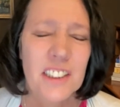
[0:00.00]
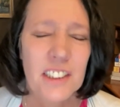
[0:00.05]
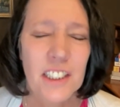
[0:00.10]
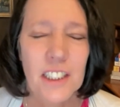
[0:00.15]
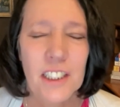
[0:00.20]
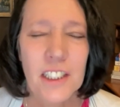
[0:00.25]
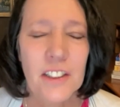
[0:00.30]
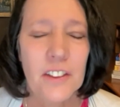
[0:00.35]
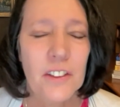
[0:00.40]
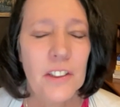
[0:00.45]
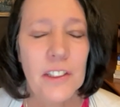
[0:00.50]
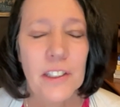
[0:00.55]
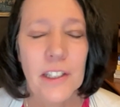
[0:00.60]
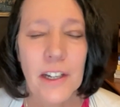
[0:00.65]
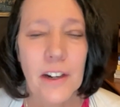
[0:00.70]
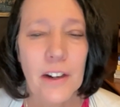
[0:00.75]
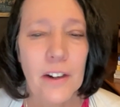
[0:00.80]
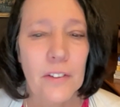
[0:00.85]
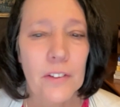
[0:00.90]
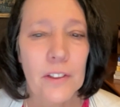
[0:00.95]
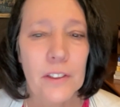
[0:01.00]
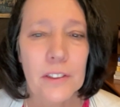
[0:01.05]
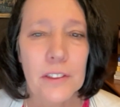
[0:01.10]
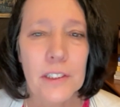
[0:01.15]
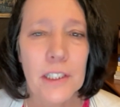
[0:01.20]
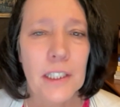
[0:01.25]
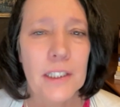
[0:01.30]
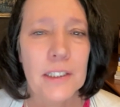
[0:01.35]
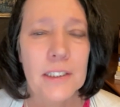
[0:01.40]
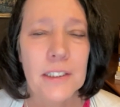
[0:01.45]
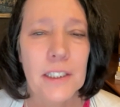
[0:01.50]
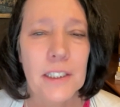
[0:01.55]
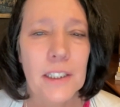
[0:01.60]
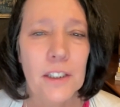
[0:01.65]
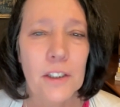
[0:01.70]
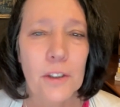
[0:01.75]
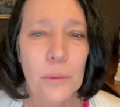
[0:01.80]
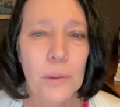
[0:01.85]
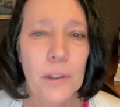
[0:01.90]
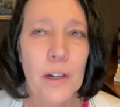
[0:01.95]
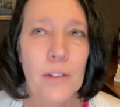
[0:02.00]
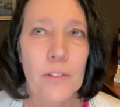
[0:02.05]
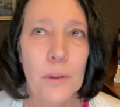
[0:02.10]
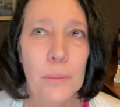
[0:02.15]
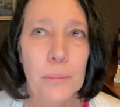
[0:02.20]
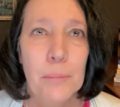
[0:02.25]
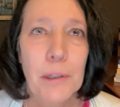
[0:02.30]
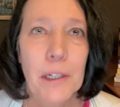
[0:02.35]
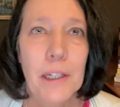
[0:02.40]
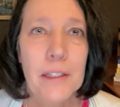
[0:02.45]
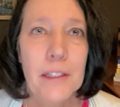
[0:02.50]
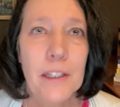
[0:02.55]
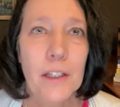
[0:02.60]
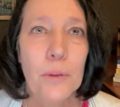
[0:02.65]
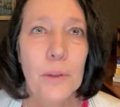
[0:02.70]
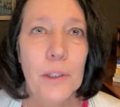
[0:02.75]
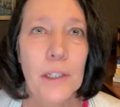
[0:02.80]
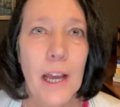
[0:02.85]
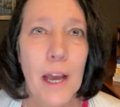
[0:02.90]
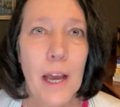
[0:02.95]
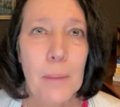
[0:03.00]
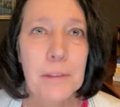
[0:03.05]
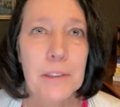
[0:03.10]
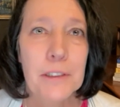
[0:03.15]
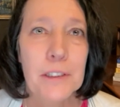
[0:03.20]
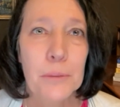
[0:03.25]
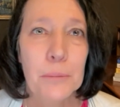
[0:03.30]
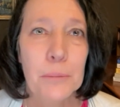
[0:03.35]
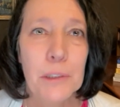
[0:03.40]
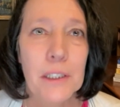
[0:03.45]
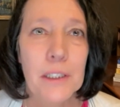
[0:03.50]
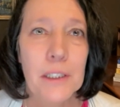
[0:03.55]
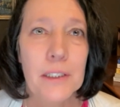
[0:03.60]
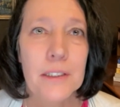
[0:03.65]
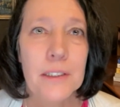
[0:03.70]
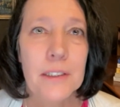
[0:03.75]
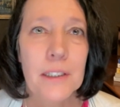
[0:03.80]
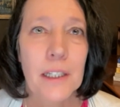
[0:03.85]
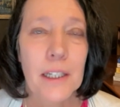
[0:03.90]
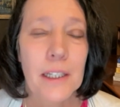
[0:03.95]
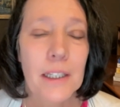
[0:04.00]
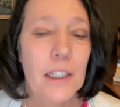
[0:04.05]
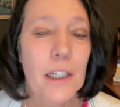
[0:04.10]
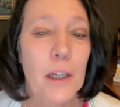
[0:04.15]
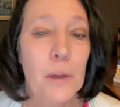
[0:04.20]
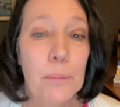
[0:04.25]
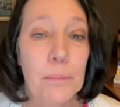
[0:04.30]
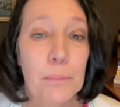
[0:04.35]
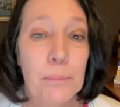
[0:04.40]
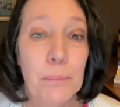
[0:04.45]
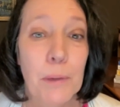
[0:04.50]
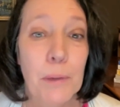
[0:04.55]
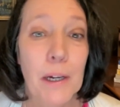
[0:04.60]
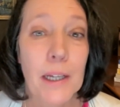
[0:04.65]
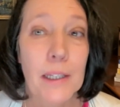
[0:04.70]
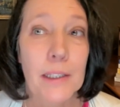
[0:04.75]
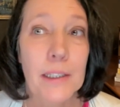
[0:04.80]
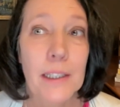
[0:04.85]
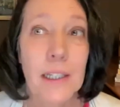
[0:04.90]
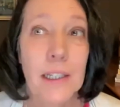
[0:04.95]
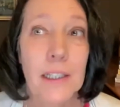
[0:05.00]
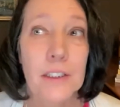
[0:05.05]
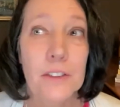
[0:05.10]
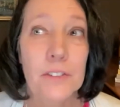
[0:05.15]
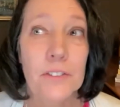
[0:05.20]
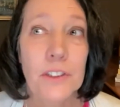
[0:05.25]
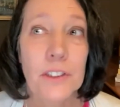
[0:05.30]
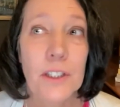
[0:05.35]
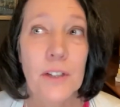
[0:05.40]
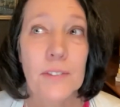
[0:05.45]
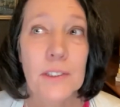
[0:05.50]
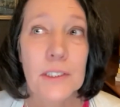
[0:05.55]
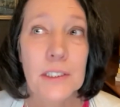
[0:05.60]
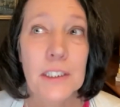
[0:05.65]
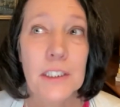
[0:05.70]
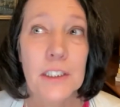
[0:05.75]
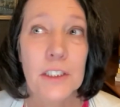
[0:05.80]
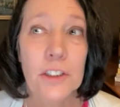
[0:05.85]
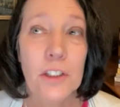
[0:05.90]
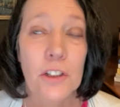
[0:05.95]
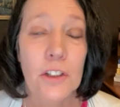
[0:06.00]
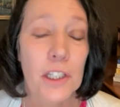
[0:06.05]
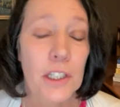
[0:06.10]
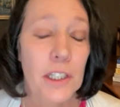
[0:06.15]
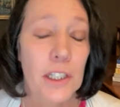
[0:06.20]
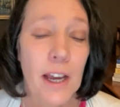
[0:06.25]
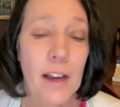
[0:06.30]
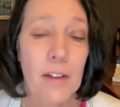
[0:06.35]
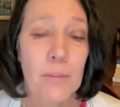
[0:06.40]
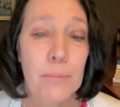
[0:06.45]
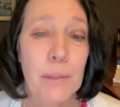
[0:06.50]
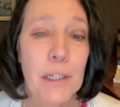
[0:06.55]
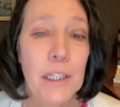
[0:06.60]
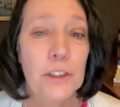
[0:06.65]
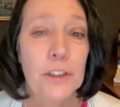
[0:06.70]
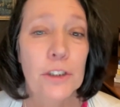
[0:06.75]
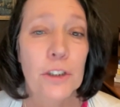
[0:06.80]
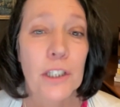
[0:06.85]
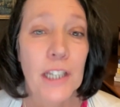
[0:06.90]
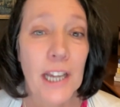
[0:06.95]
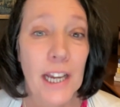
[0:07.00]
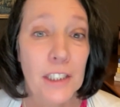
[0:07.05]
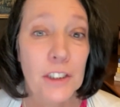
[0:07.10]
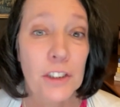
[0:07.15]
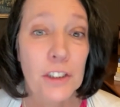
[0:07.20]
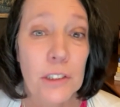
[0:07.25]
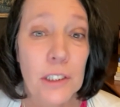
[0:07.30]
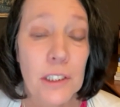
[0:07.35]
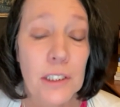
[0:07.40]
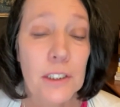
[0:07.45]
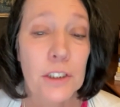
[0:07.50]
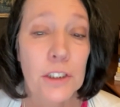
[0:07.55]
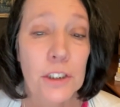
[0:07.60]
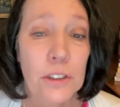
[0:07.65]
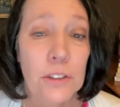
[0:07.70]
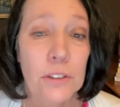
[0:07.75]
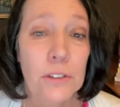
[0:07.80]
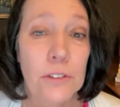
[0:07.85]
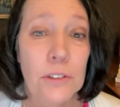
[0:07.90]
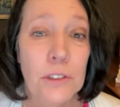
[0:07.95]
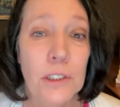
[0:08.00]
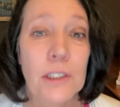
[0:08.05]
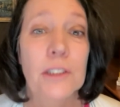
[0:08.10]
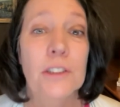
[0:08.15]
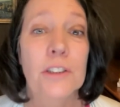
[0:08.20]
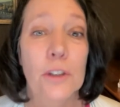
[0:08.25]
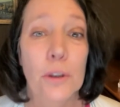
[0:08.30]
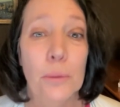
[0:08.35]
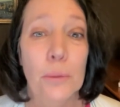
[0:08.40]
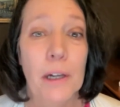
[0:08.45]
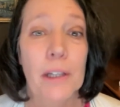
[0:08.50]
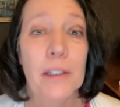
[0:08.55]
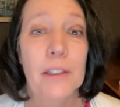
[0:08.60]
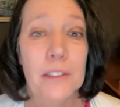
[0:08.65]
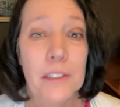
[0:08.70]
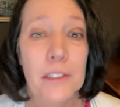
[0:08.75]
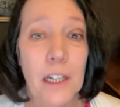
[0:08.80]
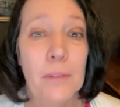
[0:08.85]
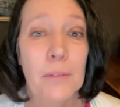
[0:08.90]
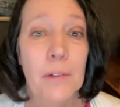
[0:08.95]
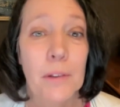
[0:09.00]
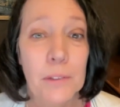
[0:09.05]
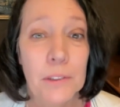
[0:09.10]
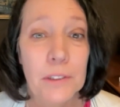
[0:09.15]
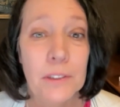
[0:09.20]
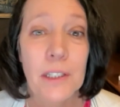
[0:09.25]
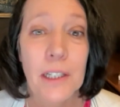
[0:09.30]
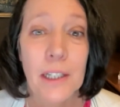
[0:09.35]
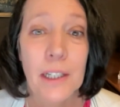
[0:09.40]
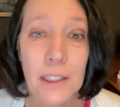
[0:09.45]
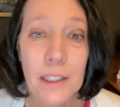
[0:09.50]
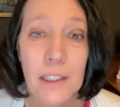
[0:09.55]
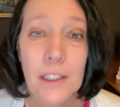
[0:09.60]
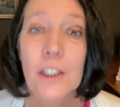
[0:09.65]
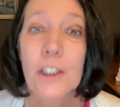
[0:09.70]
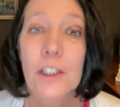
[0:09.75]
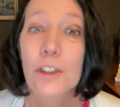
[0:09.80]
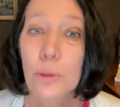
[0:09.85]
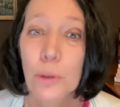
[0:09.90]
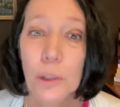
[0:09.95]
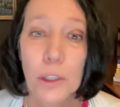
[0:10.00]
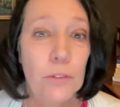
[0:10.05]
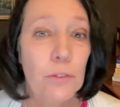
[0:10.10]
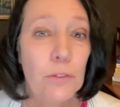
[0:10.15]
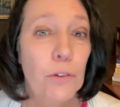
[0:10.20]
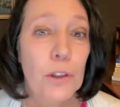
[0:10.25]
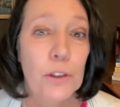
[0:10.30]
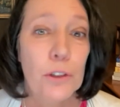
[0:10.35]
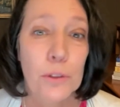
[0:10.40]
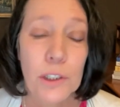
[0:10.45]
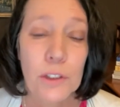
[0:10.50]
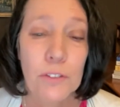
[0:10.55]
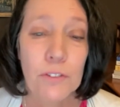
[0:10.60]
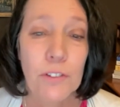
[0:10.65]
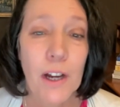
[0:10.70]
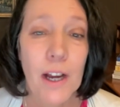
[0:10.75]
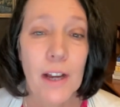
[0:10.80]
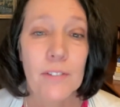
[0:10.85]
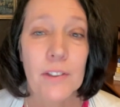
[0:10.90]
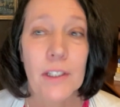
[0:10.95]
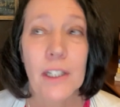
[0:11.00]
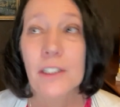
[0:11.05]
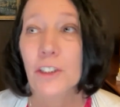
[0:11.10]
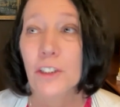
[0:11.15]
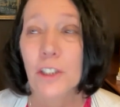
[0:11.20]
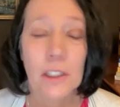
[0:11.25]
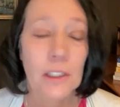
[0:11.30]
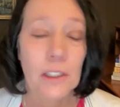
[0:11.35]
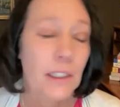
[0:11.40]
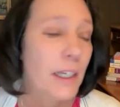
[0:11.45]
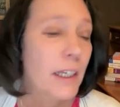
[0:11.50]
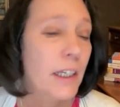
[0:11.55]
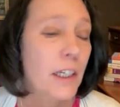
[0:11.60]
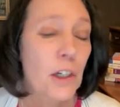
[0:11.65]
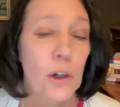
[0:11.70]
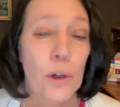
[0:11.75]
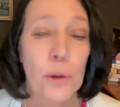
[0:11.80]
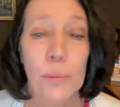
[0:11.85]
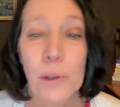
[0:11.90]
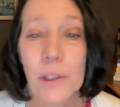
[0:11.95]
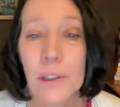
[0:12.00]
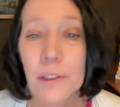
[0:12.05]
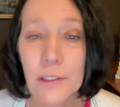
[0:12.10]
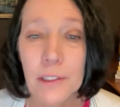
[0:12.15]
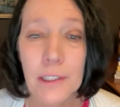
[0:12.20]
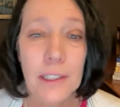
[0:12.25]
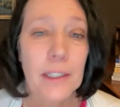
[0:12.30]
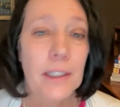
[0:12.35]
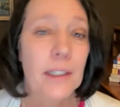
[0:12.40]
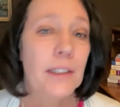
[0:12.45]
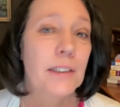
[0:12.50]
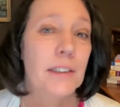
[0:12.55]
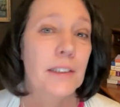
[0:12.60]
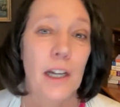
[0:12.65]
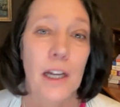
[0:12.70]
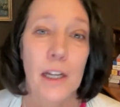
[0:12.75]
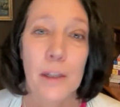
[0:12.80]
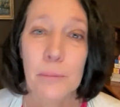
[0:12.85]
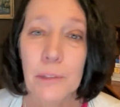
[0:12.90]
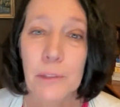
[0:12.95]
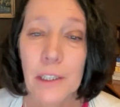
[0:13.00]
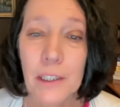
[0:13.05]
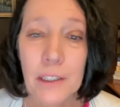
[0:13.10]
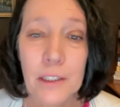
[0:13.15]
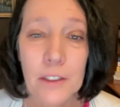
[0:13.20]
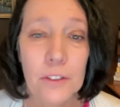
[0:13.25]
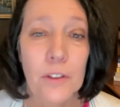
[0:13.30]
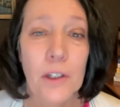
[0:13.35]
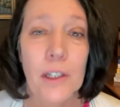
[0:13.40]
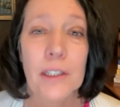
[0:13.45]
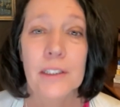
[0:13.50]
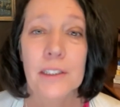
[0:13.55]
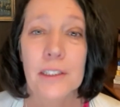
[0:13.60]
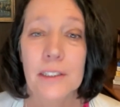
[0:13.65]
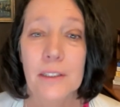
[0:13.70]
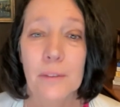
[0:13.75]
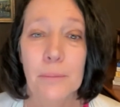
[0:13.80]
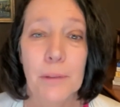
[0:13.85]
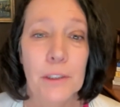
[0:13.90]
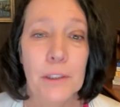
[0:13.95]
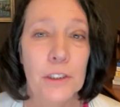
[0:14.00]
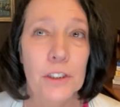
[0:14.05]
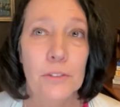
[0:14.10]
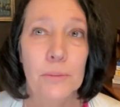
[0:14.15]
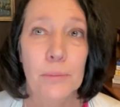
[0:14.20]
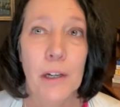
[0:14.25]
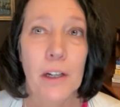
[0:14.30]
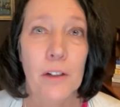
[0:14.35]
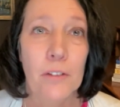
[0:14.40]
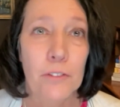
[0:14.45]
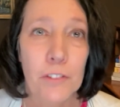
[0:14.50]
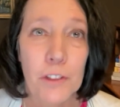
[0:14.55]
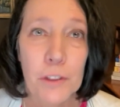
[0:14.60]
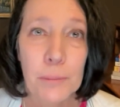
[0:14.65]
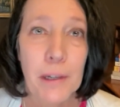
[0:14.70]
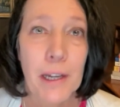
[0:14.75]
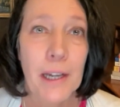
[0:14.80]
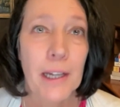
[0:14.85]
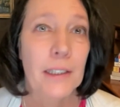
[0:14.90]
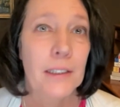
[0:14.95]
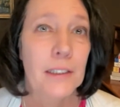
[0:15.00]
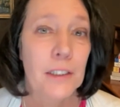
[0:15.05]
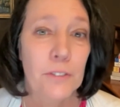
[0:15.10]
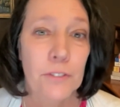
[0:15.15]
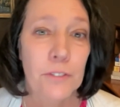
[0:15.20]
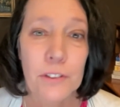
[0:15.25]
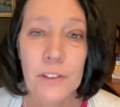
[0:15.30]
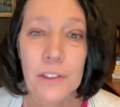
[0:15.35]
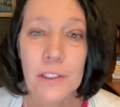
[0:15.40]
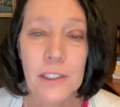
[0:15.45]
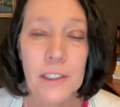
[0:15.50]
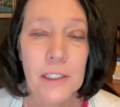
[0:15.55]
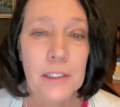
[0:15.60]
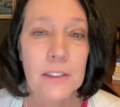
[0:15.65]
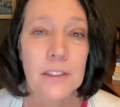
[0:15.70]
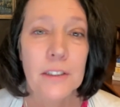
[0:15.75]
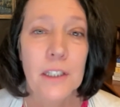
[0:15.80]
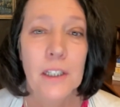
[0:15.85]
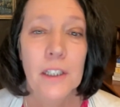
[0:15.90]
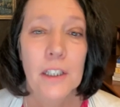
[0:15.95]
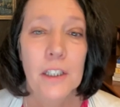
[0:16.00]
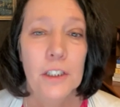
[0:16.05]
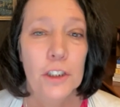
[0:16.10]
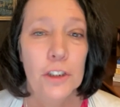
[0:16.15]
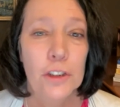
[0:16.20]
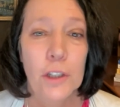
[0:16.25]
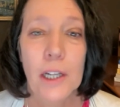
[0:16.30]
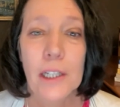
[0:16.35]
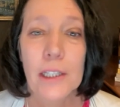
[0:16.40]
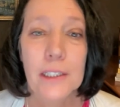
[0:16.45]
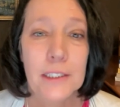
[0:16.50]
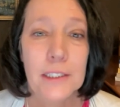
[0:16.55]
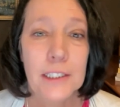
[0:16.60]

here and there, the nicotine or whatever. But I think what happened to me is that I ended up by the age of 17 starting to have major gastric issues. And so by the time I was like 24, 25, and I started letting go of one thing at a time, like you, I did a bunch of biofeedback and different things to try to